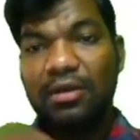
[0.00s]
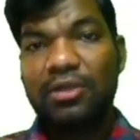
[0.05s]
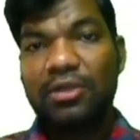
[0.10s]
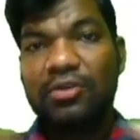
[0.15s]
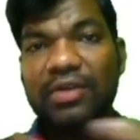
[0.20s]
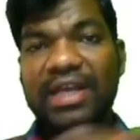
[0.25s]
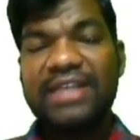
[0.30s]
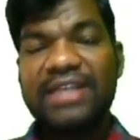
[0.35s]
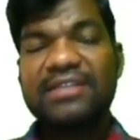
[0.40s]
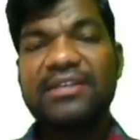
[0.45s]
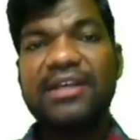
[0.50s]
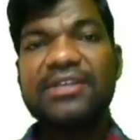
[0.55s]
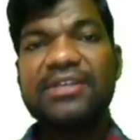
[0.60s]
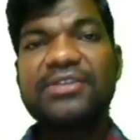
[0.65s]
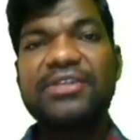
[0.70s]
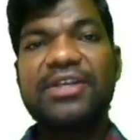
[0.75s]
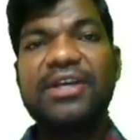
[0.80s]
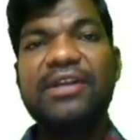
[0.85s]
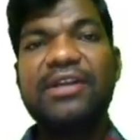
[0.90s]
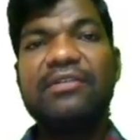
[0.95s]
today's
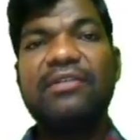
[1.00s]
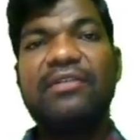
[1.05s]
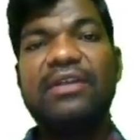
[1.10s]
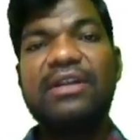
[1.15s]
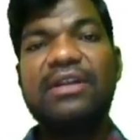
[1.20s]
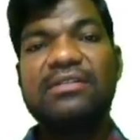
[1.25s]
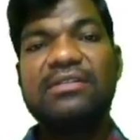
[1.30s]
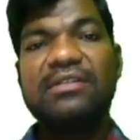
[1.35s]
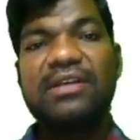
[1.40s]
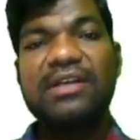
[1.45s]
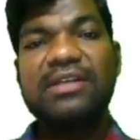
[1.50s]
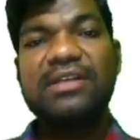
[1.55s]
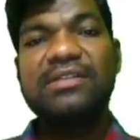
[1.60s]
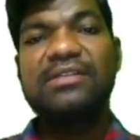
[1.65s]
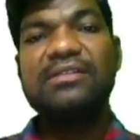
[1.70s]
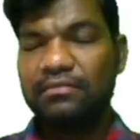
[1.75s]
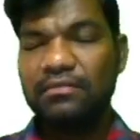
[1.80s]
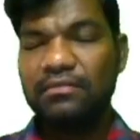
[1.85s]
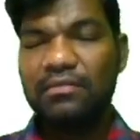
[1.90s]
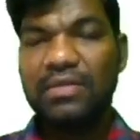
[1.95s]
lecture we will
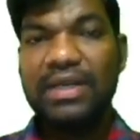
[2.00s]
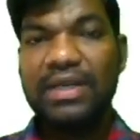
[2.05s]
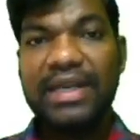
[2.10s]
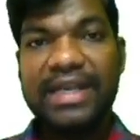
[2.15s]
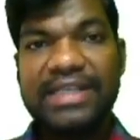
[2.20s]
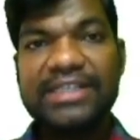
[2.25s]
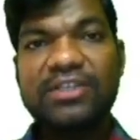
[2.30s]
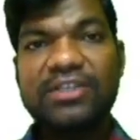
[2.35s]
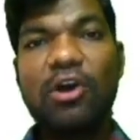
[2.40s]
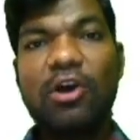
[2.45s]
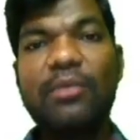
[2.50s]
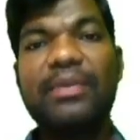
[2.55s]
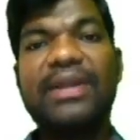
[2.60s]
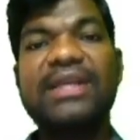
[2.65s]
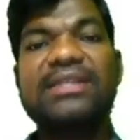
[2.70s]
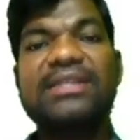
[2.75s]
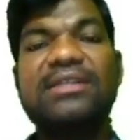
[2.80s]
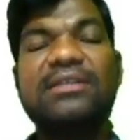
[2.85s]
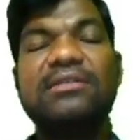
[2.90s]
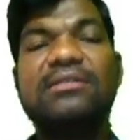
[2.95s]
discuss list
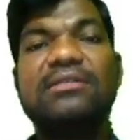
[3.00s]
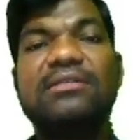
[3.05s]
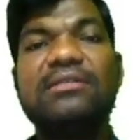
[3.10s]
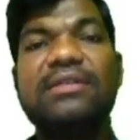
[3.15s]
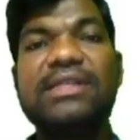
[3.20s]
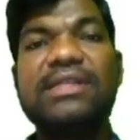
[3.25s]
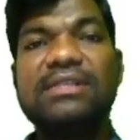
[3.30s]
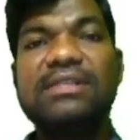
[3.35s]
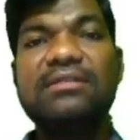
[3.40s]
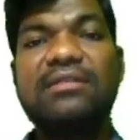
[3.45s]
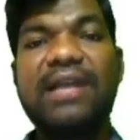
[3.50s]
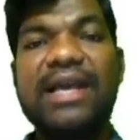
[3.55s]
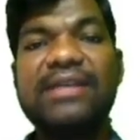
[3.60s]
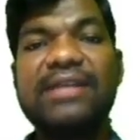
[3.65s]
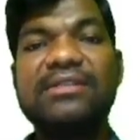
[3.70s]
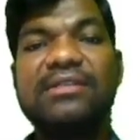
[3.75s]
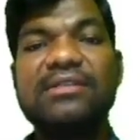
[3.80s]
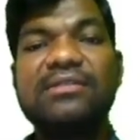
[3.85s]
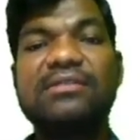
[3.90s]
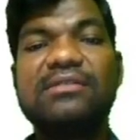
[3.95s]
operations, list
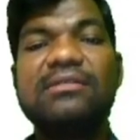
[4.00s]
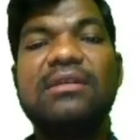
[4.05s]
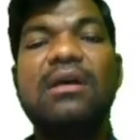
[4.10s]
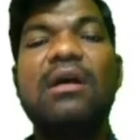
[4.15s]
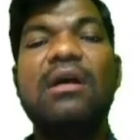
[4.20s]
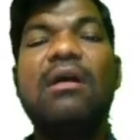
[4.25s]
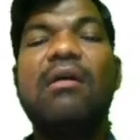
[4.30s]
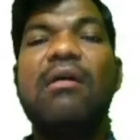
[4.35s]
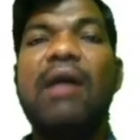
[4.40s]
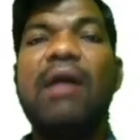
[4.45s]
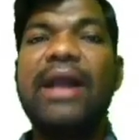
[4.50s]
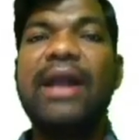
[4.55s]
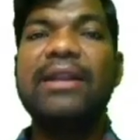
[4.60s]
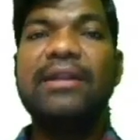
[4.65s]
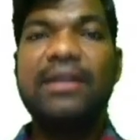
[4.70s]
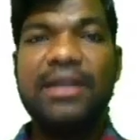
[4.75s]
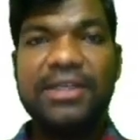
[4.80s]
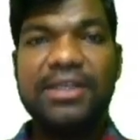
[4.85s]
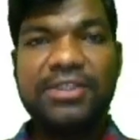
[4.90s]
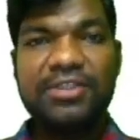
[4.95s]
slices
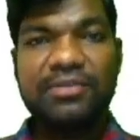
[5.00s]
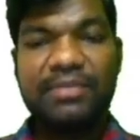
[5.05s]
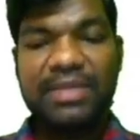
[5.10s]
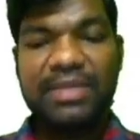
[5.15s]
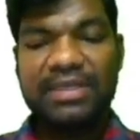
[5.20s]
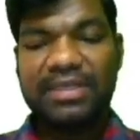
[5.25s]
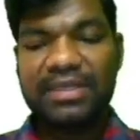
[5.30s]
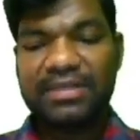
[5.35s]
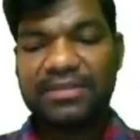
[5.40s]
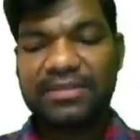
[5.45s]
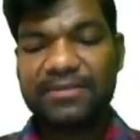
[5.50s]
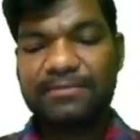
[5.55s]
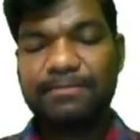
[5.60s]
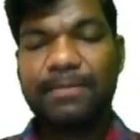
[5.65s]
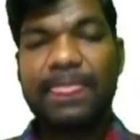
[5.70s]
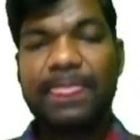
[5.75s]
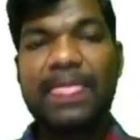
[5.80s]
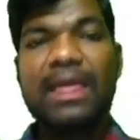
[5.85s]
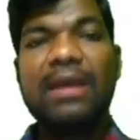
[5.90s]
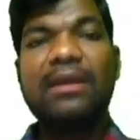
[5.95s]
and list methods.
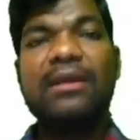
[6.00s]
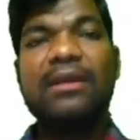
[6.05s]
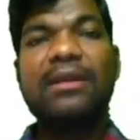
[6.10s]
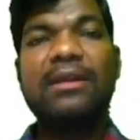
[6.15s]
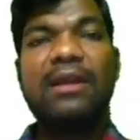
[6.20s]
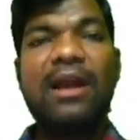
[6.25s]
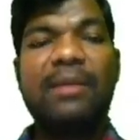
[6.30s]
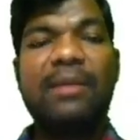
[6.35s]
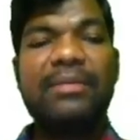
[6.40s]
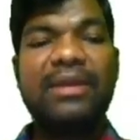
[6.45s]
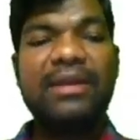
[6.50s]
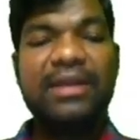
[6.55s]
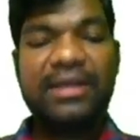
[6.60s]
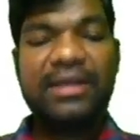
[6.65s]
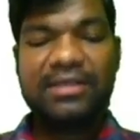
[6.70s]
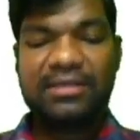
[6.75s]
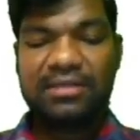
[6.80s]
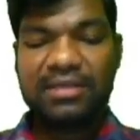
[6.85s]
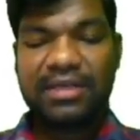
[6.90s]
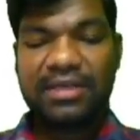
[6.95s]
In coming
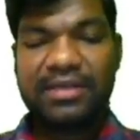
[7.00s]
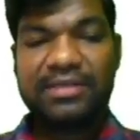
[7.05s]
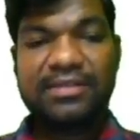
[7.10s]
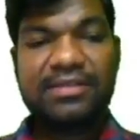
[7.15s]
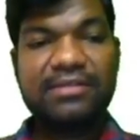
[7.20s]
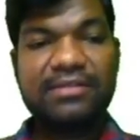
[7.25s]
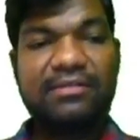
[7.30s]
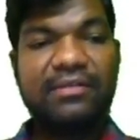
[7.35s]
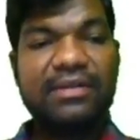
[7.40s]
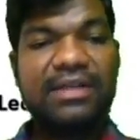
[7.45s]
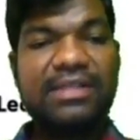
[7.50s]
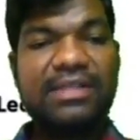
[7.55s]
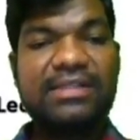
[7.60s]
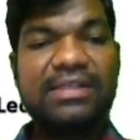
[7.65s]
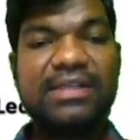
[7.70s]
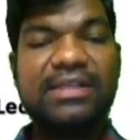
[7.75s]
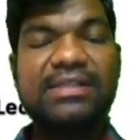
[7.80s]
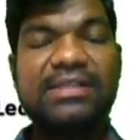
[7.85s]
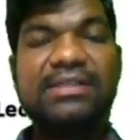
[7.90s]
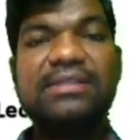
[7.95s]
lectures we will
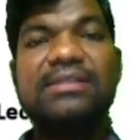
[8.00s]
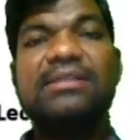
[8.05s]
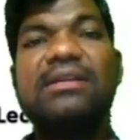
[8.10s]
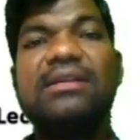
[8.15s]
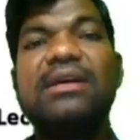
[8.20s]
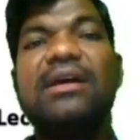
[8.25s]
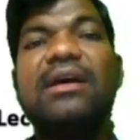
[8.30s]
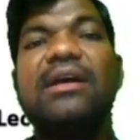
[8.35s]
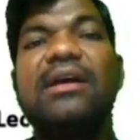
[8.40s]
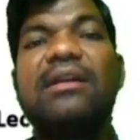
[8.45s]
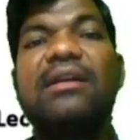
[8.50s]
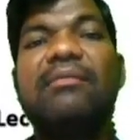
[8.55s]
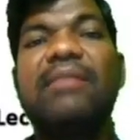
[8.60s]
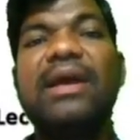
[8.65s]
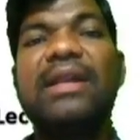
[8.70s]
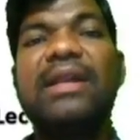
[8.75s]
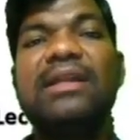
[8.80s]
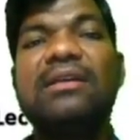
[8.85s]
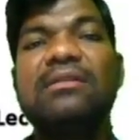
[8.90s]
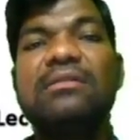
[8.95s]
discuss
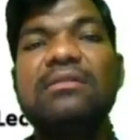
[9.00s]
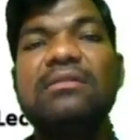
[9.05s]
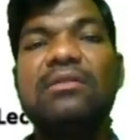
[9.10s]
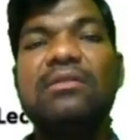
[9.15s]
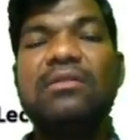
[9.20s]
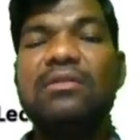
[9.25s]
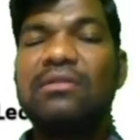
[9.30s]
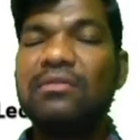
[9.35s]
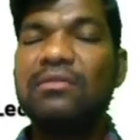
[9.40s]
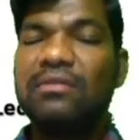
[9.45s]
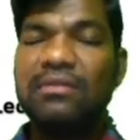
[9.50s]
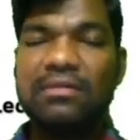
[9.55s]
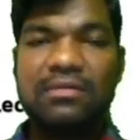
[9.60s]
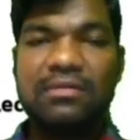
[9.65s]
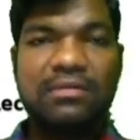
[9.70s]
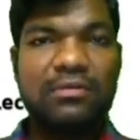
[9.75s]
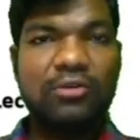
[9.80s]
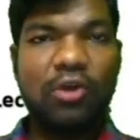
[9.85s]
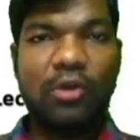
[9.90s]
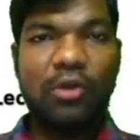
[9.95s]
remaining
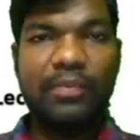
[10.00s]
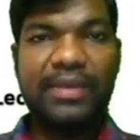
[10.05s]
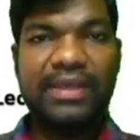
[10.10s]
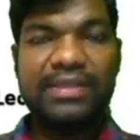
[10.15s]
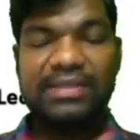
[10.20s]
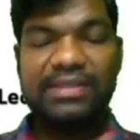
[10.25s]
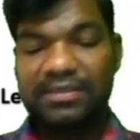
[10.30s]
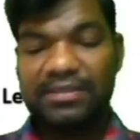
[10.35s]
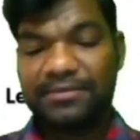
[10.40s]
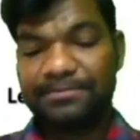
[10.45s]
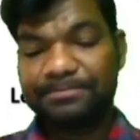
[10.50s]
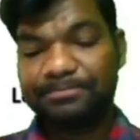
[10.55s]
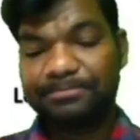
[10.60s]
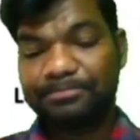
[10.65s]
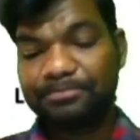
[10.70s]
topics.